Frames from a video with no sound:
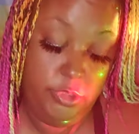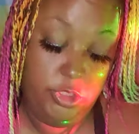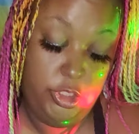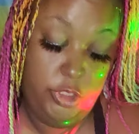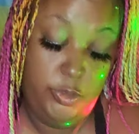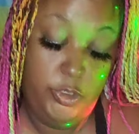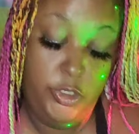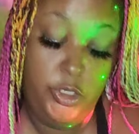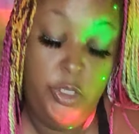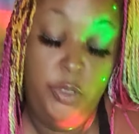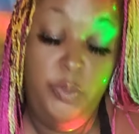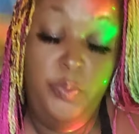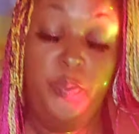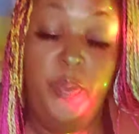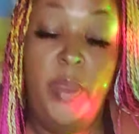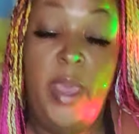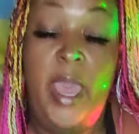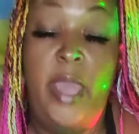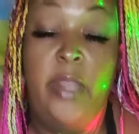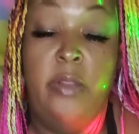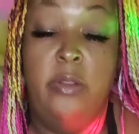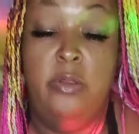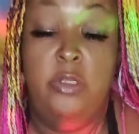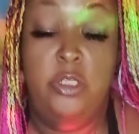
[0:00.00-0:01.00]
She couldn't
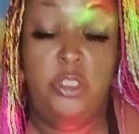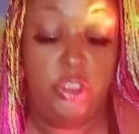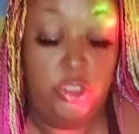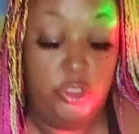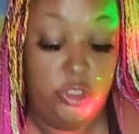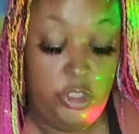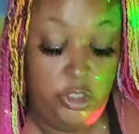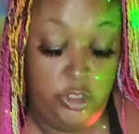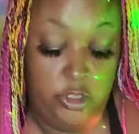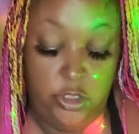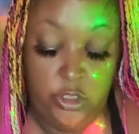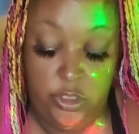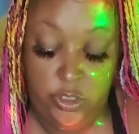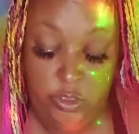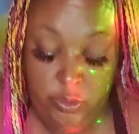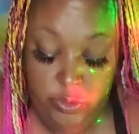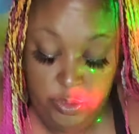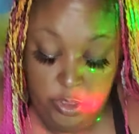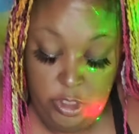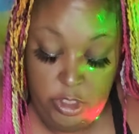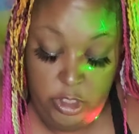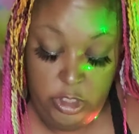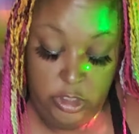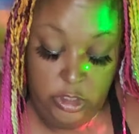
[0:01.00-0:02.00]
battle the the
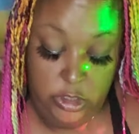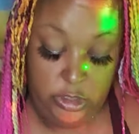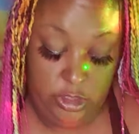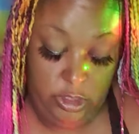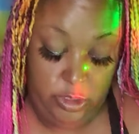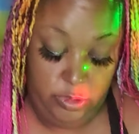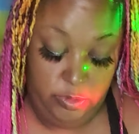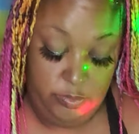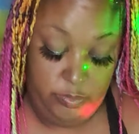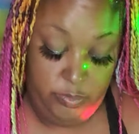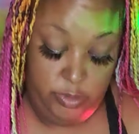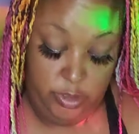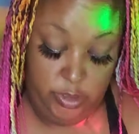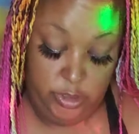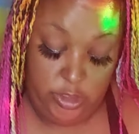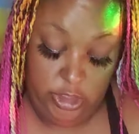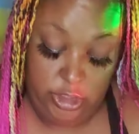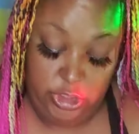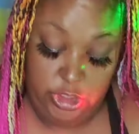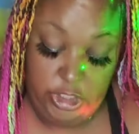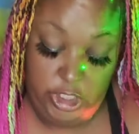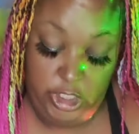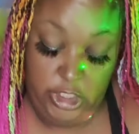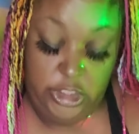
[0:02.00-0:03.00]
the, the, the,
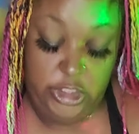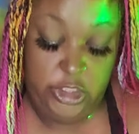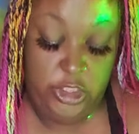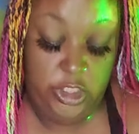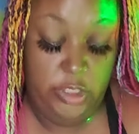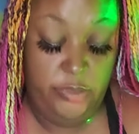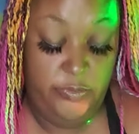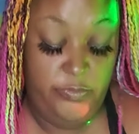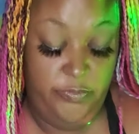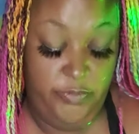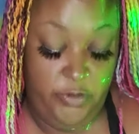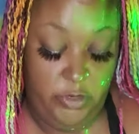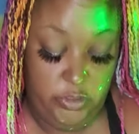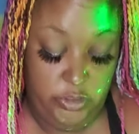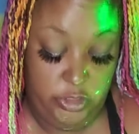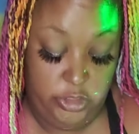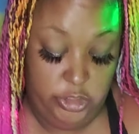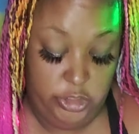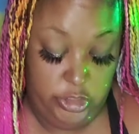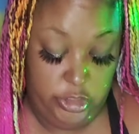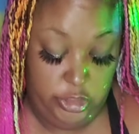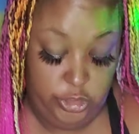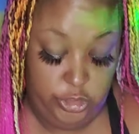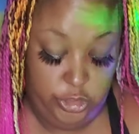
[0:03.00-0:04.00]
the diction
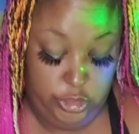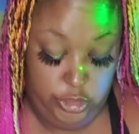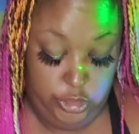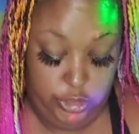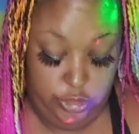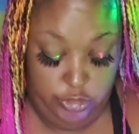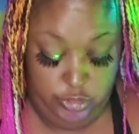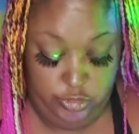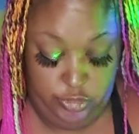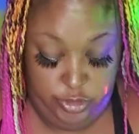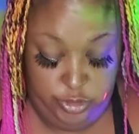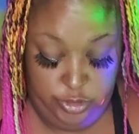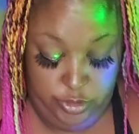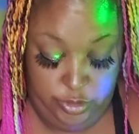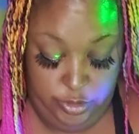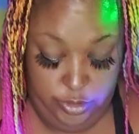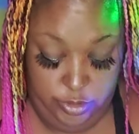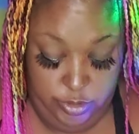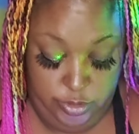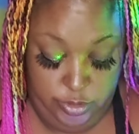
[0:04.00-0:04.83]
versus her children.